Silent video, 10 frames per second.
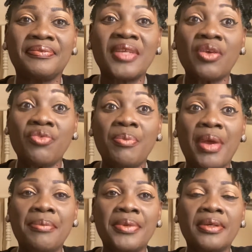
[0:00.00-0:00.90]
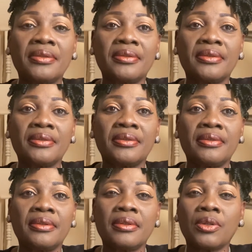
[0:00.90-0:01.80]
And remember
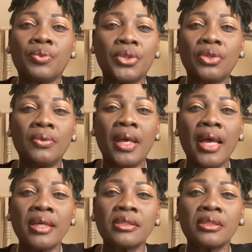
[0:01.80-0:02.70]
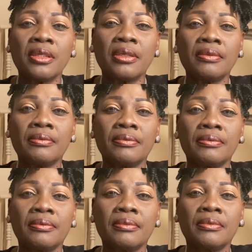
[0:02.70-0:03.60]
that what you are asking
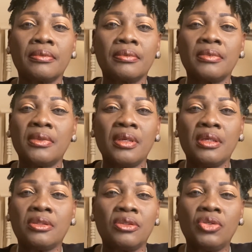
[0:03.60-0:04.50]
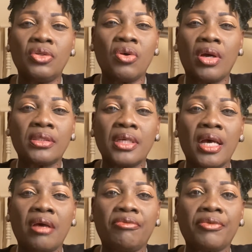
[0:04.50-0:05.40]
is not
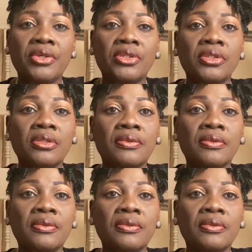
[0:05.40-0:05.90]
average.